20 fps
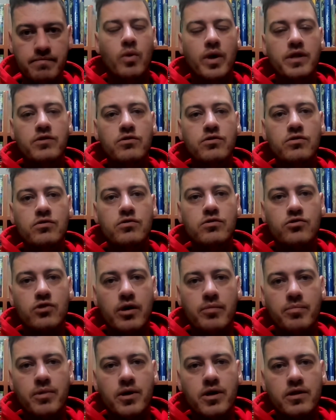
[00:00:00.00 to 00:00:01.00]
When to use
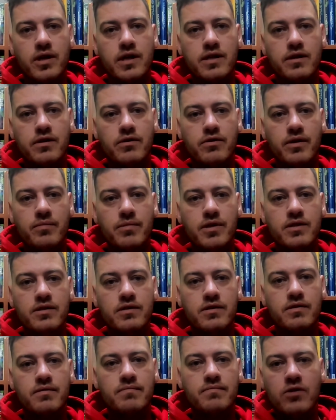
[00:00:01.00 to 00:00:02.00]
tripartite
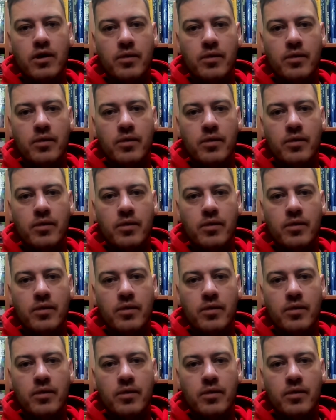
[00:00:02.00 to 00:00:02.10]
agreements?